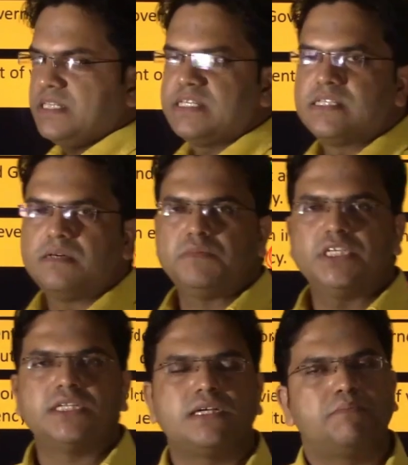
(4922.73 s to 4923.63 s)
This is
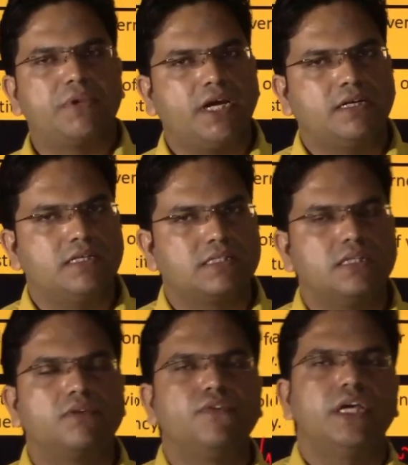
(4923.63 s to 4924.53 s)
something that a practice
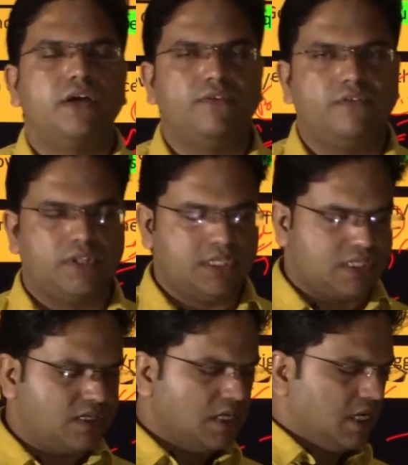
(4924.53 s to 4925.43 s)
that we have developed.
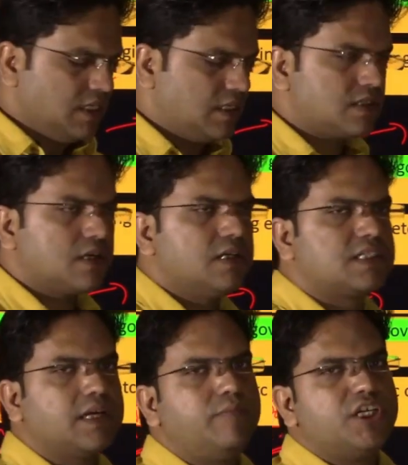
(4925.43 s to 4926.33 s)
This is just
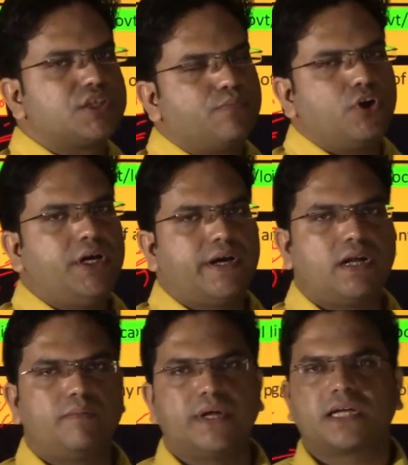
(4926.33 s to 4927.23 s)
established
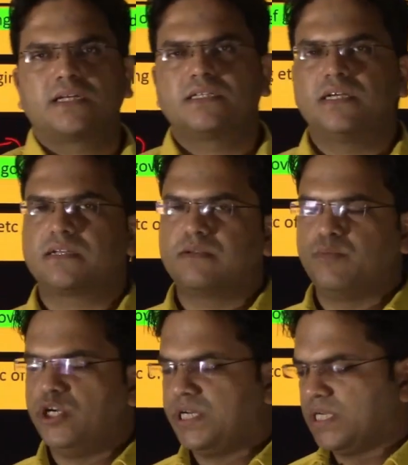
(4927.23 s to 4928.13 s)
political practice that
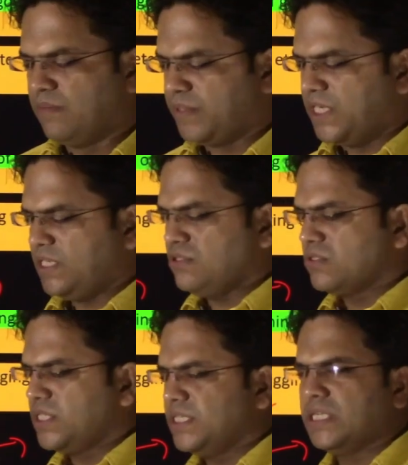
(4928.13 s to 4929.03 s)
political parties or
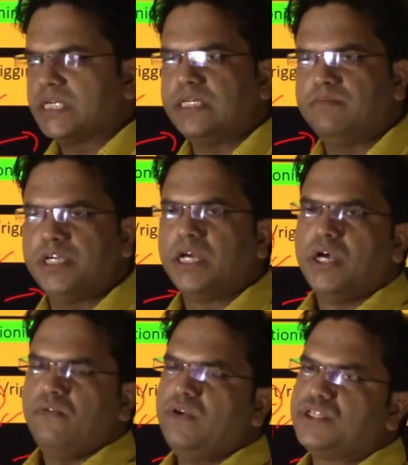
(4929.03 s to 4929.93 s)
central government,
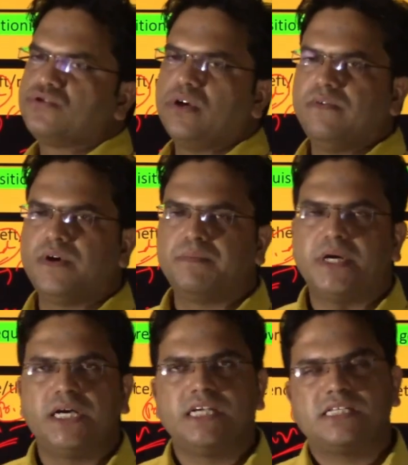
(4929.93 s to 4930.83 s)
whichsoever
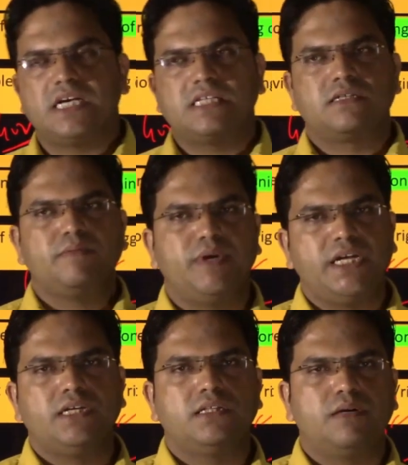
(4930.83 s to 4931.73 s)
parties has
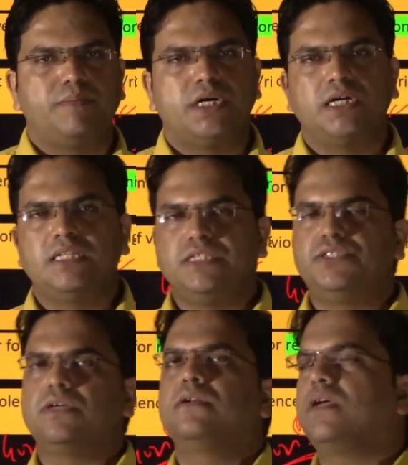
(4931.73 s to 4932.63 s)
remained in the power, they
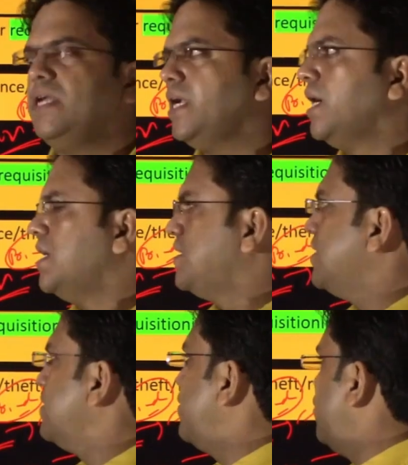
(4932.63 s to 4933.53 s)
generally
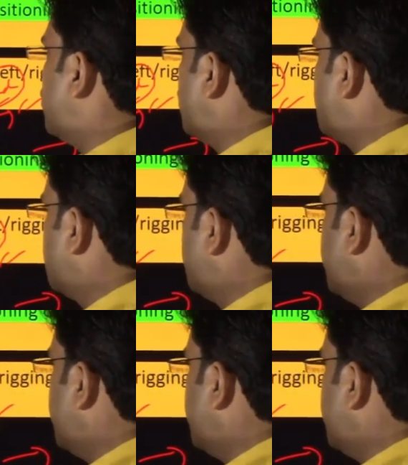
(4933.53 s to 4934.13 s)
tend not to